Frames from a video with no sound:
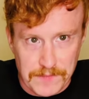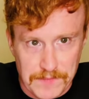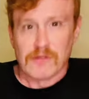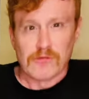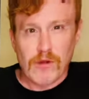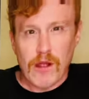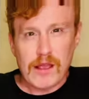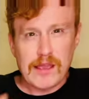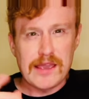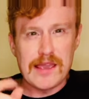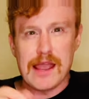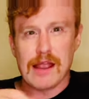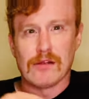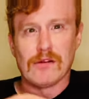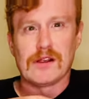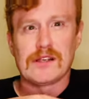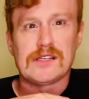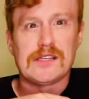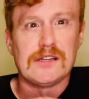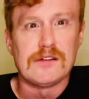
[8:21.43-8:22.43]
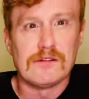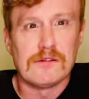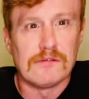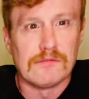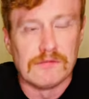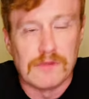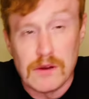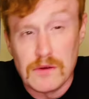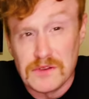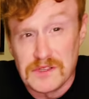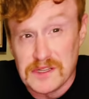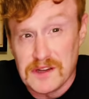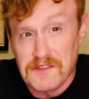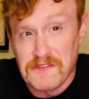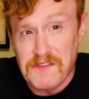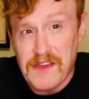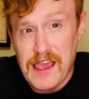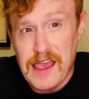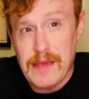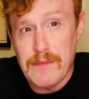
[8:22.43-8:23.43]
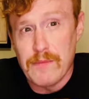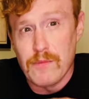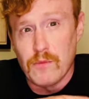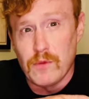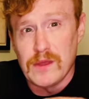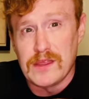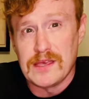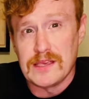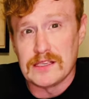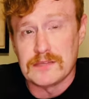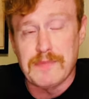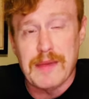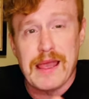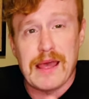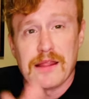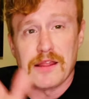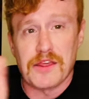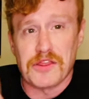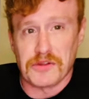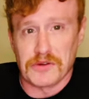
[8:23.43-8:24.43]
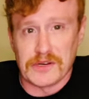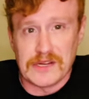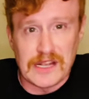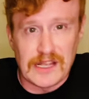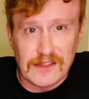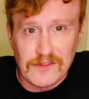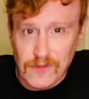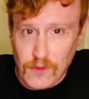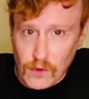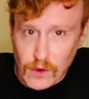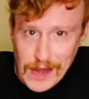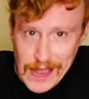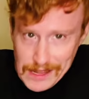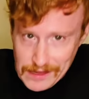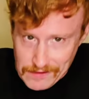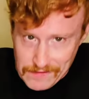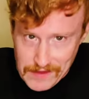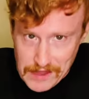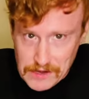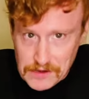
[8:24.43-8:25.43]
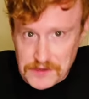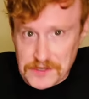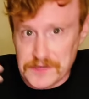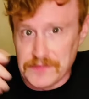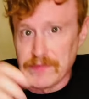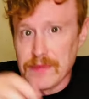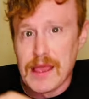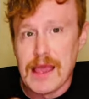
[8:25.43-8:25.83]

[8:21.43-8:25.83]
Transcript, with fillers: Roky Erickson rose to fame with his band, The thirteenth Floor Elevators.